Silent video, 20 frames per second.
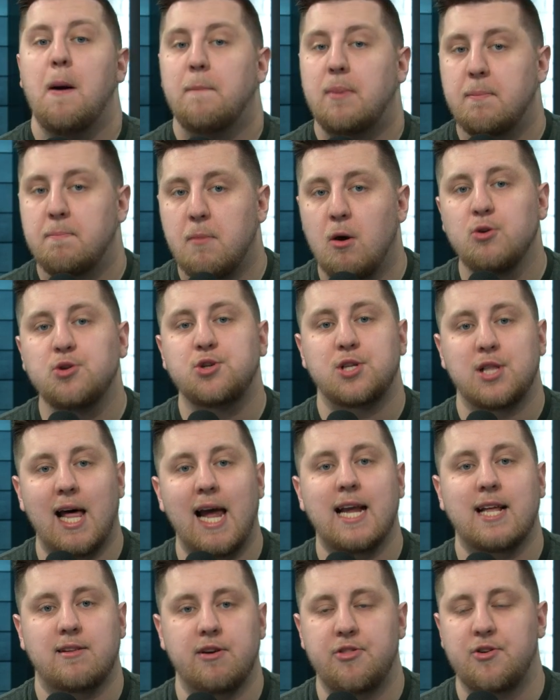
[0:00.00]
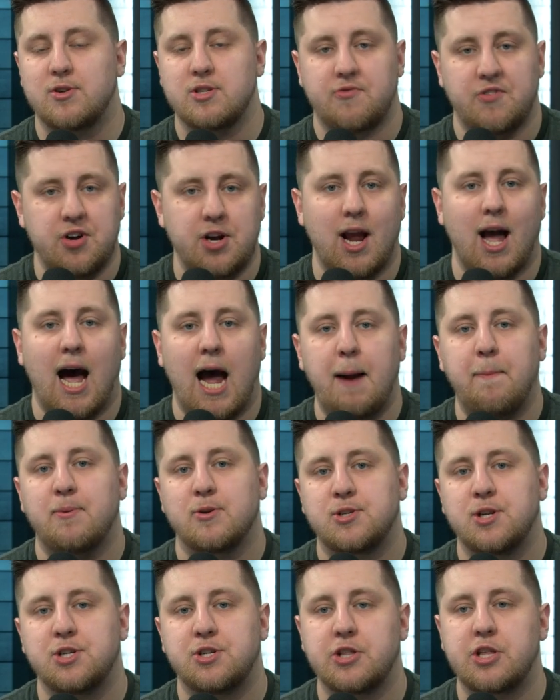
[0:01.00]
but most likely there's a very high
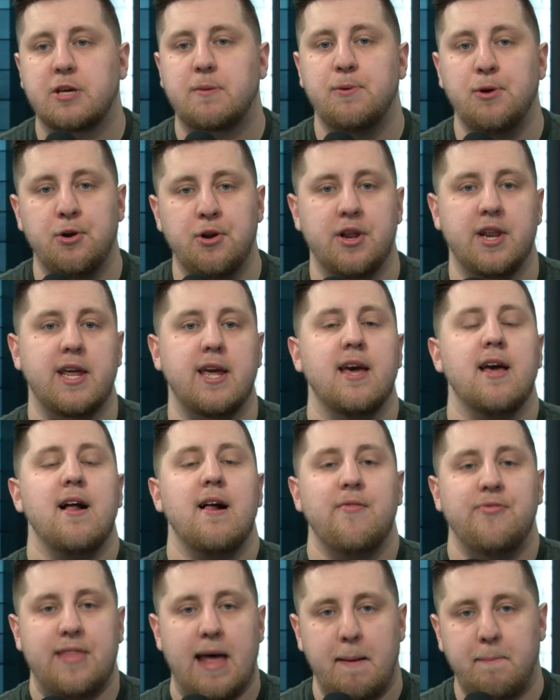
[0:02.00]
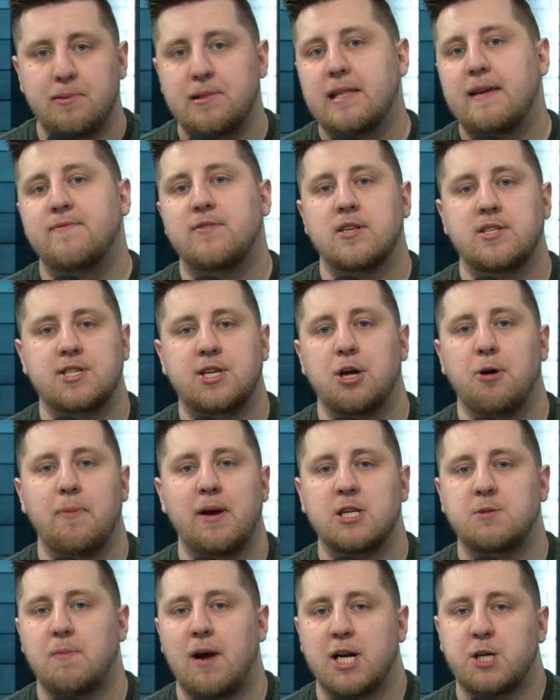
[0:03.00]
percentage of the community that believes that
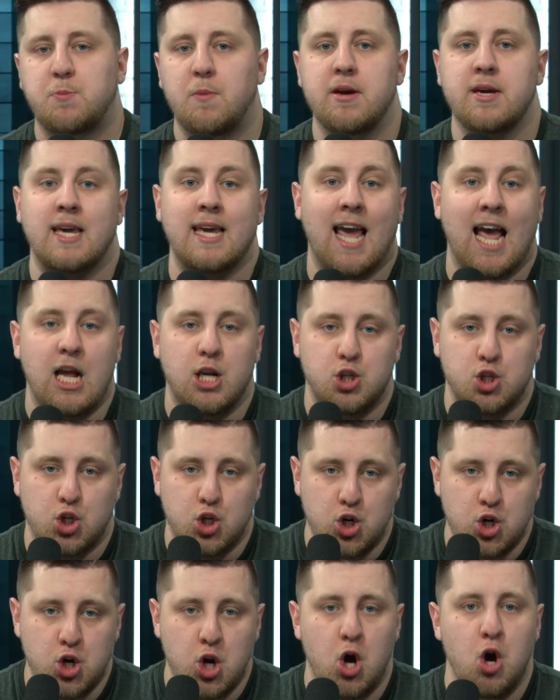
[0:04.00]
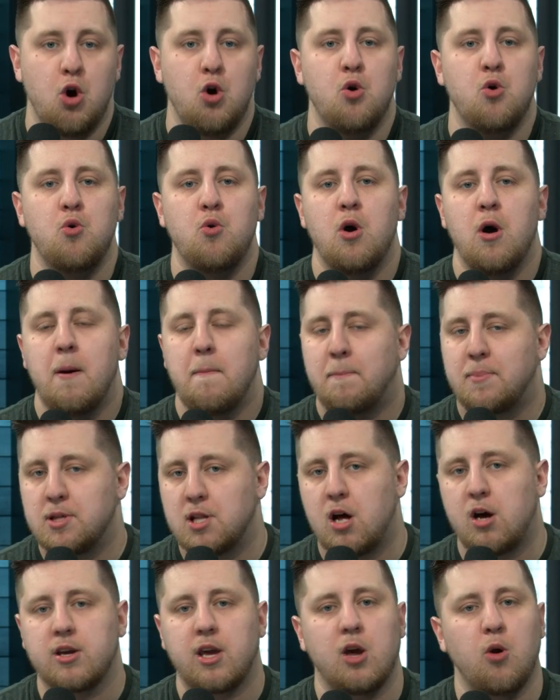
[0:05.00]
skill-based matchmaking has no
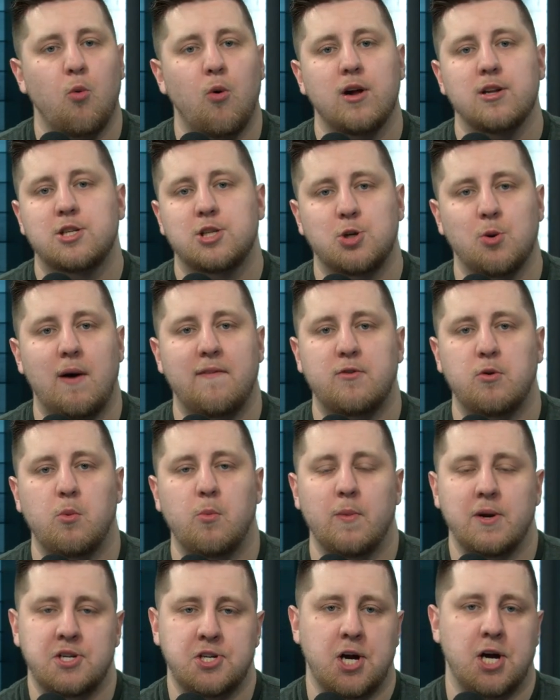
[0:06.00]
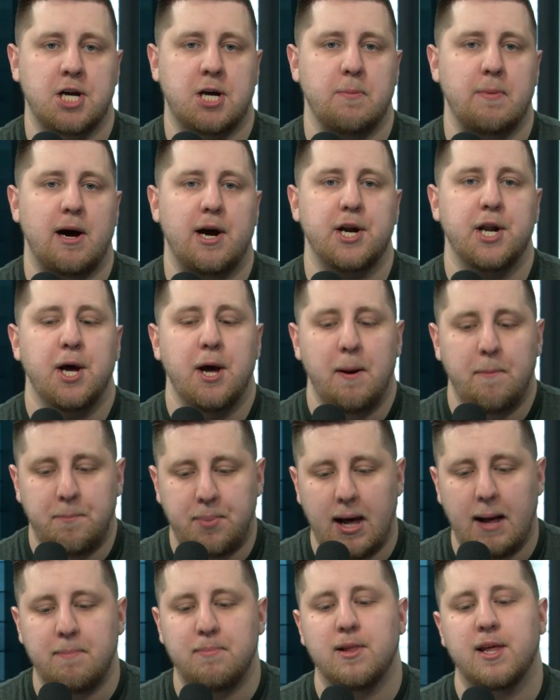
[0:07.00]
belonging whatsoever when we talk about
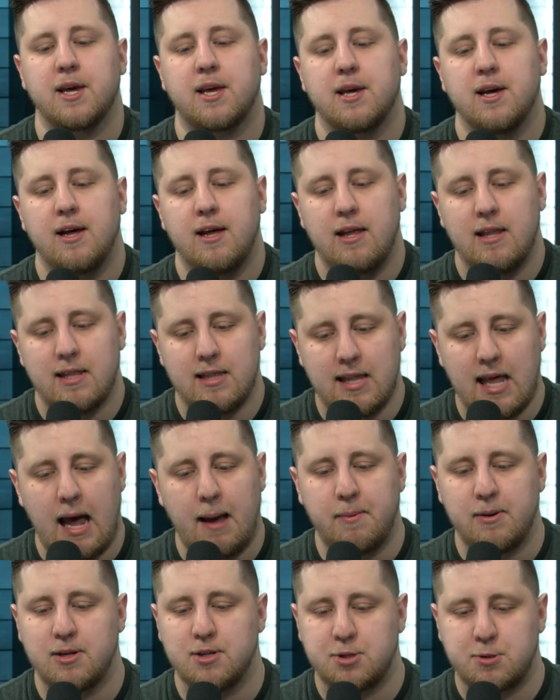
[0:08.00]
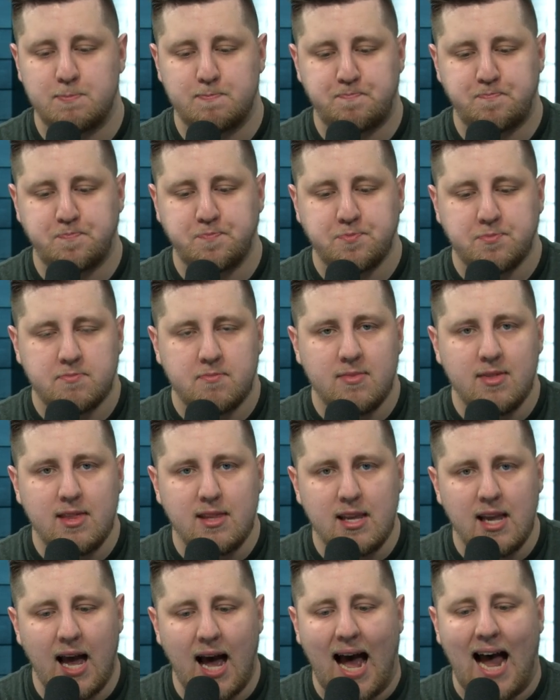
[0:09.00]
public lobbies.
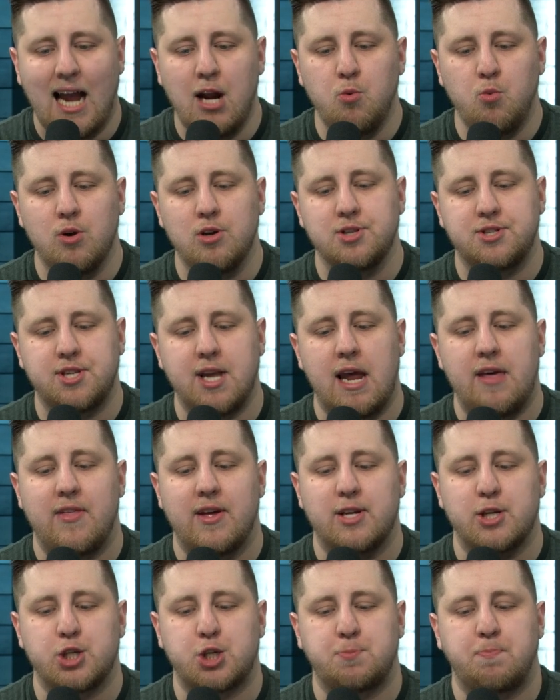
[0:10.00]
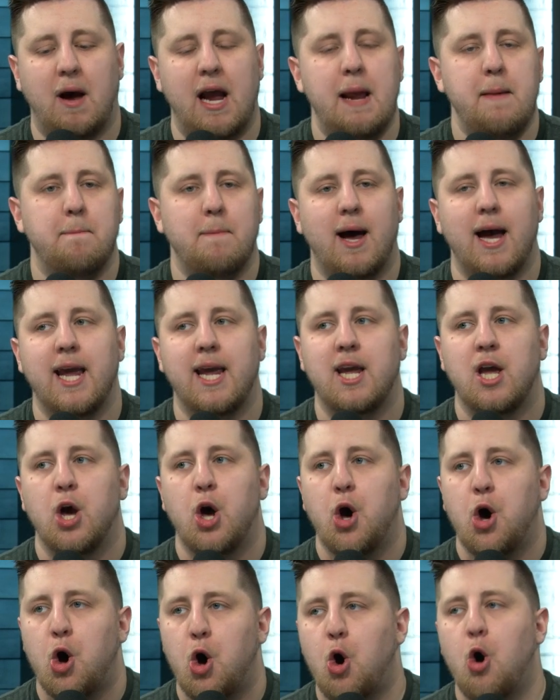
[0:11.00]
I will say that despite my
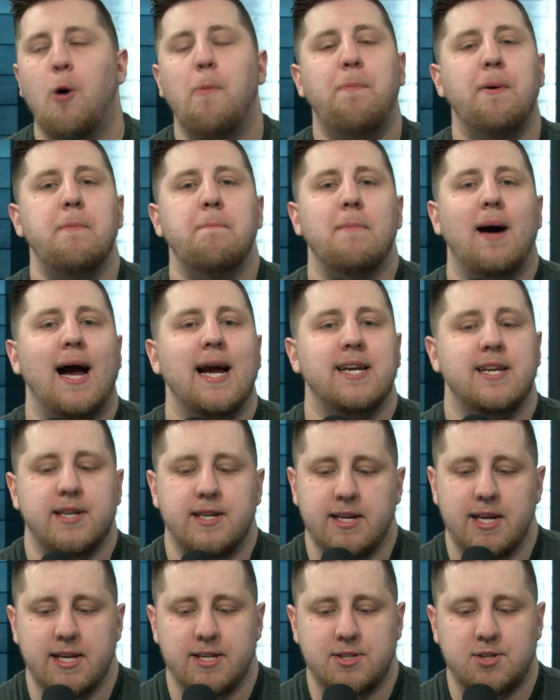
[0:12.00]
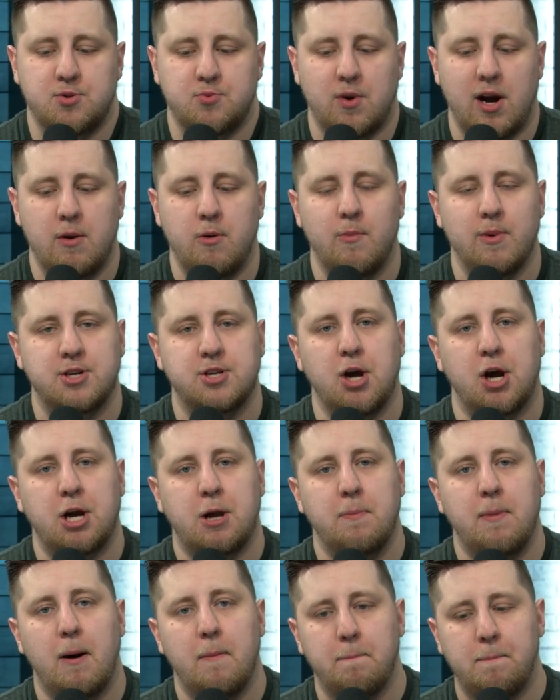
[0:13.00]
open-mindedness, right, when we talk
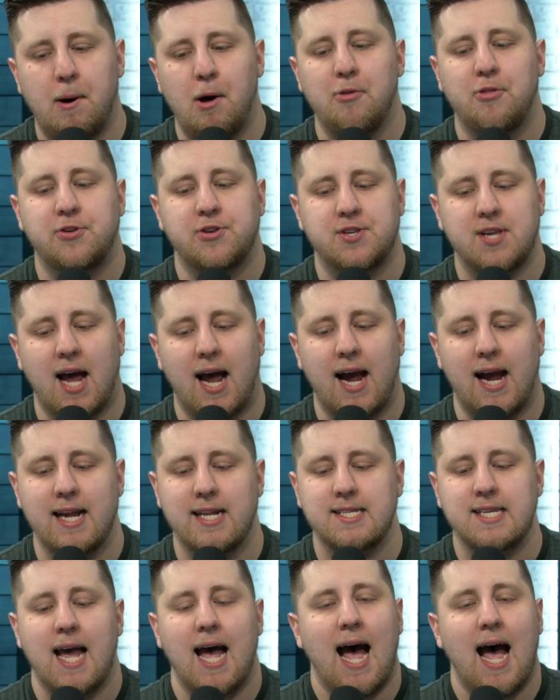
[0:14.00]
about both sides,